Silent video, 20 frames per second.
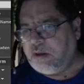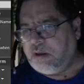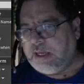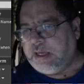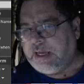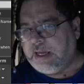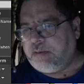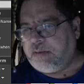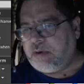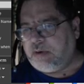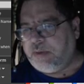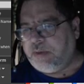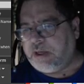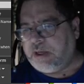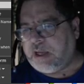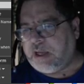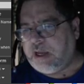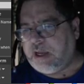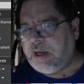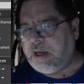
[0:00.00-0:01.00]
and I'm going to
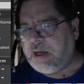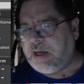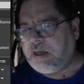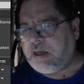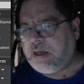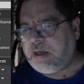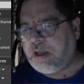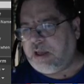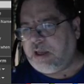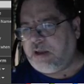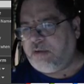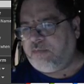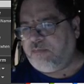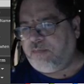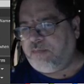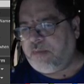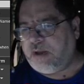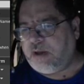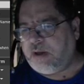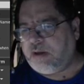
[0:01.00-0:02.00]
pick any of
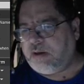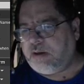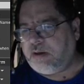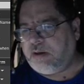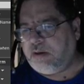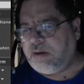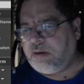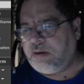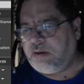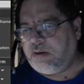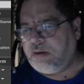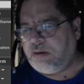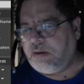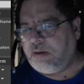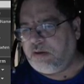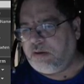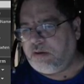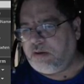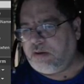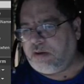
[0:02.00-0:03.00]
my
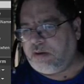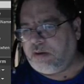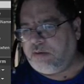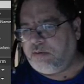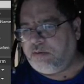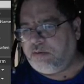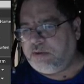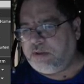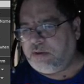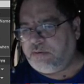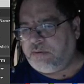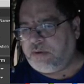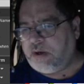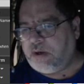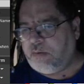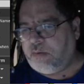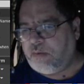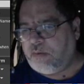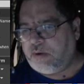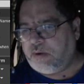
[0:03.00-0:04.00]
little dudes here that
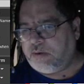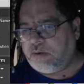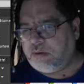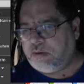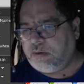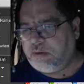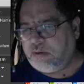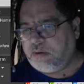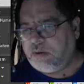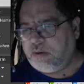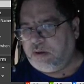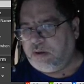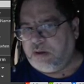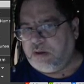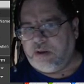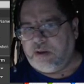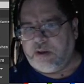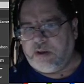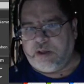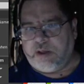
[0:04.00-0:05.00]
I want.
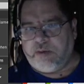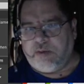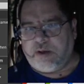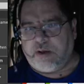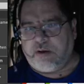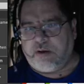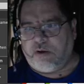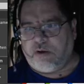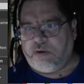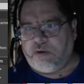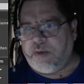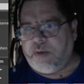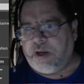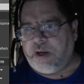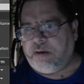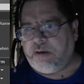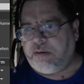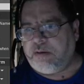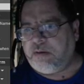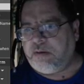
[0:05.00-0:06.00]
A gold
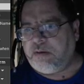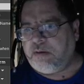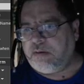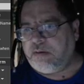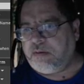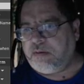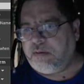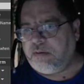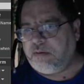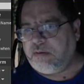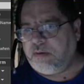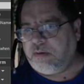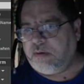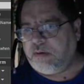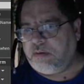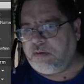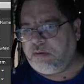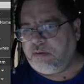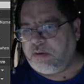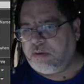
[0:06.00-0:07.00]
miner,
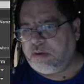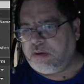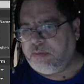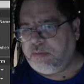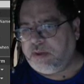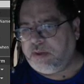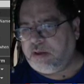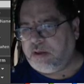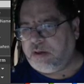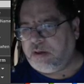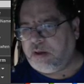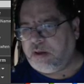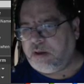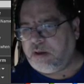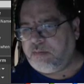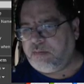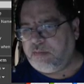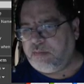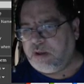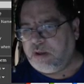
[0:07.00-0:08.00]
could be
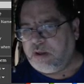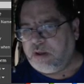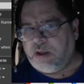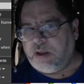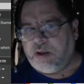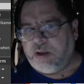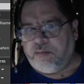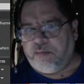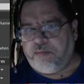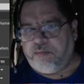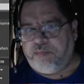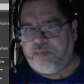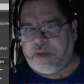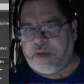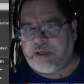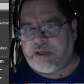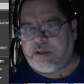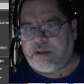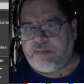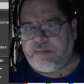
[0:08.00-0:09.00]

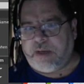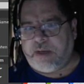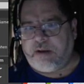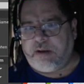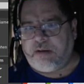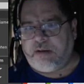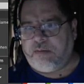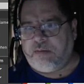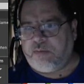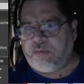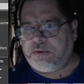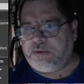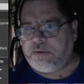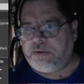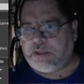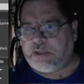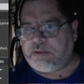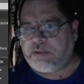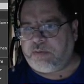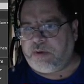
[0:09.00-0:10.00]
bandit male, which
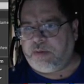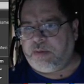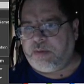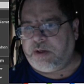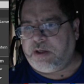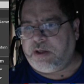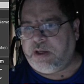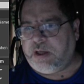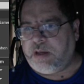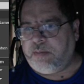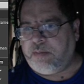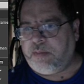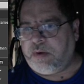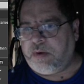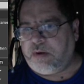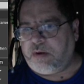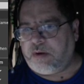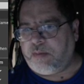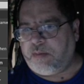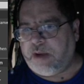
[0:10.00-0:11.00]
that's what I'm going to keep.
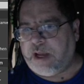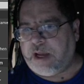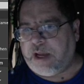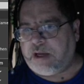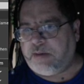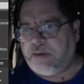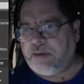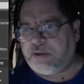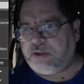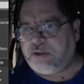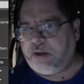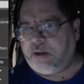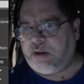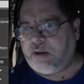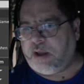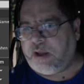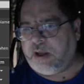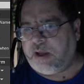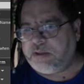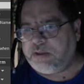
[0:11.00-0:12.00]
Go to my animation
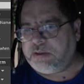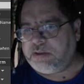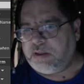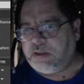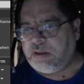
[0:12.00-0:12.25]
class